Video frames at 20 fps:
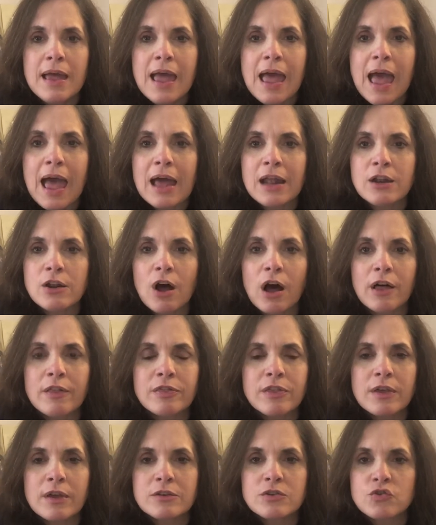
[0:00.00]
and not
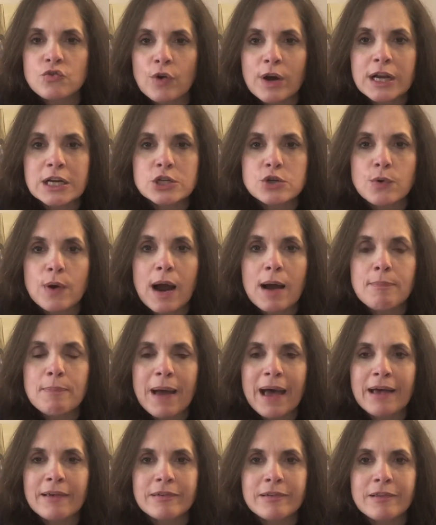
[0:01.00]
the stranger I
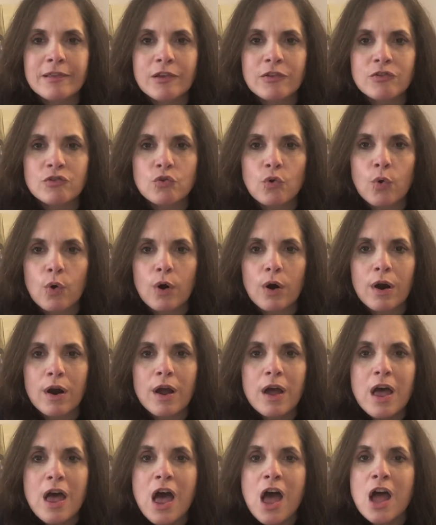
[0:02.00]
pass in the store.
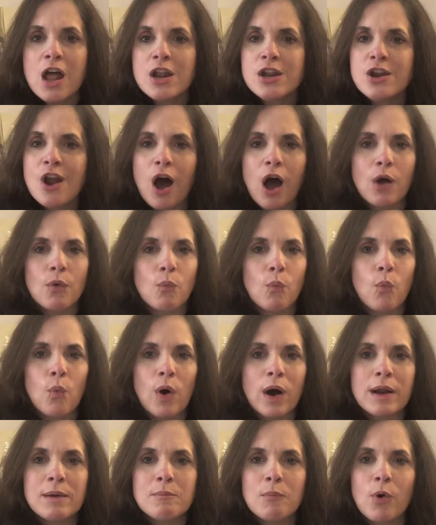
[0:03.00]
Not
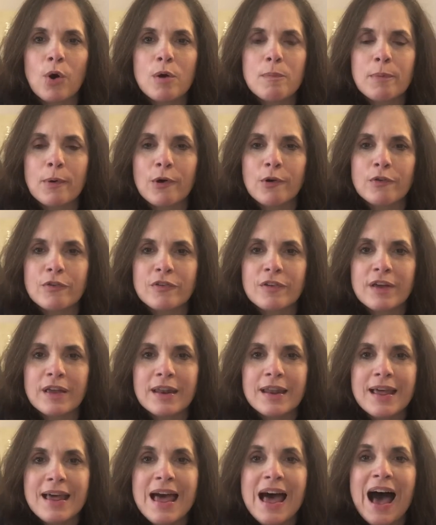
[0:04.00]
one more person.
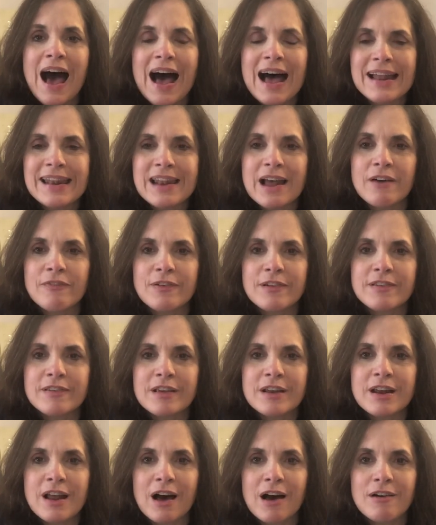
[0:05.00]
Enough is
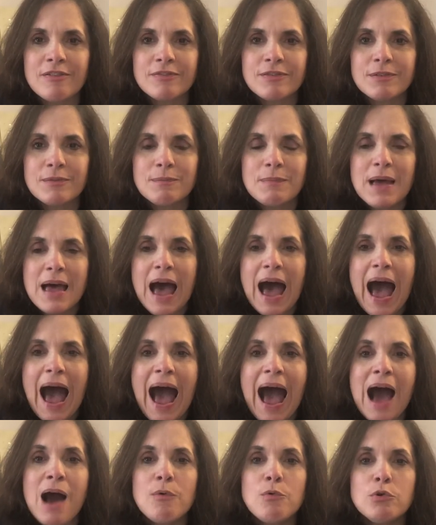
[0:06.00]
enough.
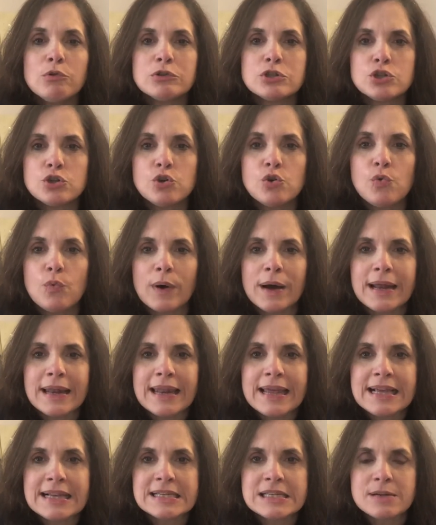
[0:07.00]
I will do what
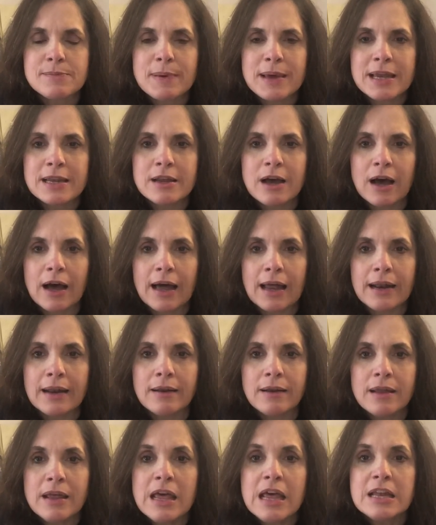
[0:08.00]
needs to be done
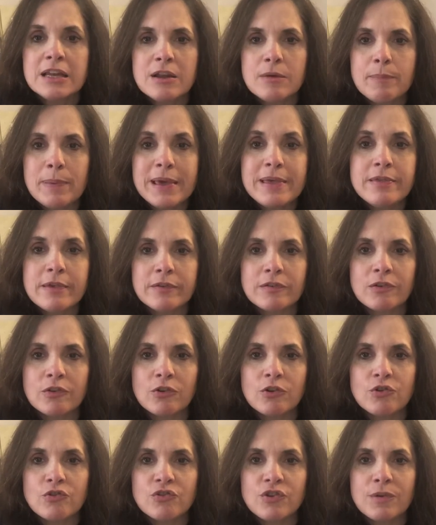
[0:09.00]
to be the
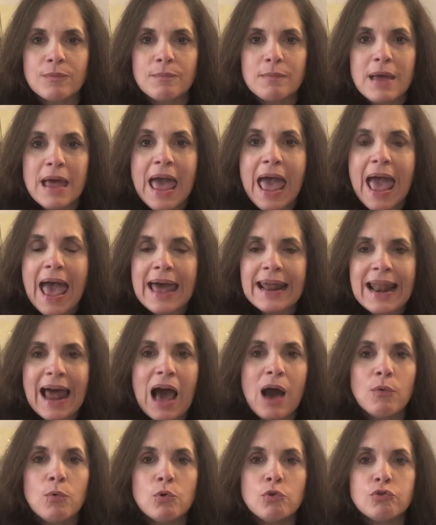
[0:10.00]
solution, and I
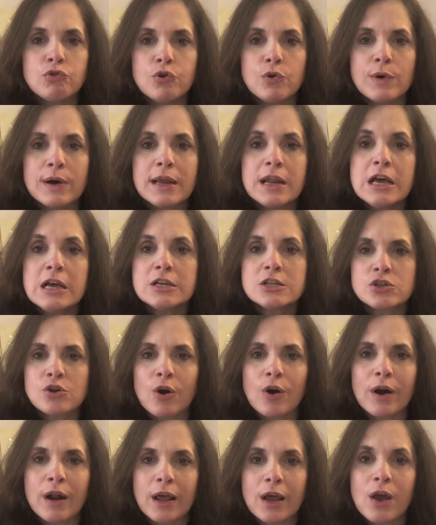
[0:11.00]
will do it
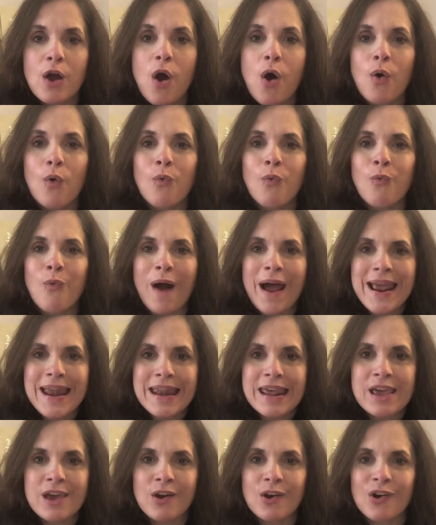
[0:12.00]
starting right
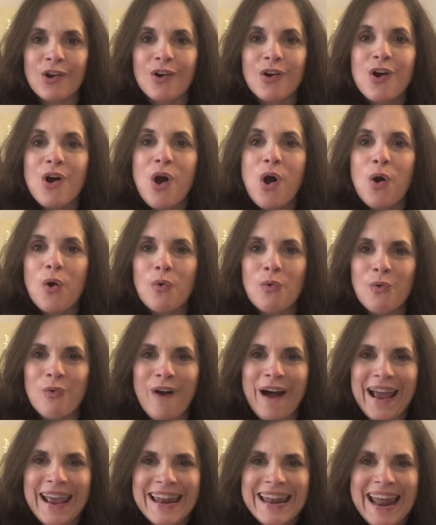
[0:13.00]
here,
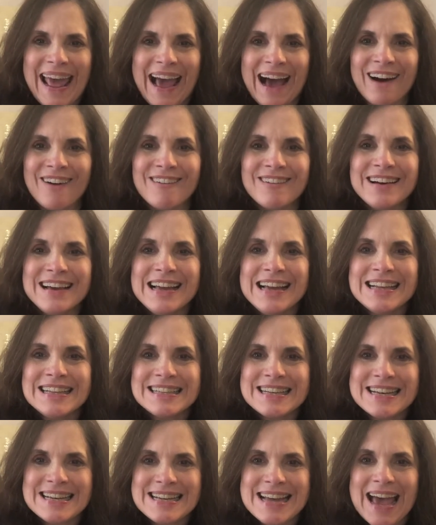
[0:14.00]
right now,
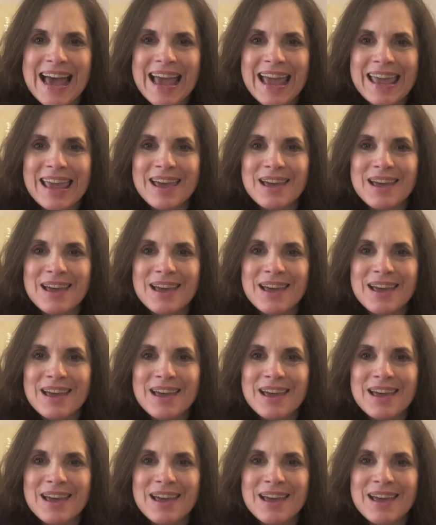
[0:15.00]
today.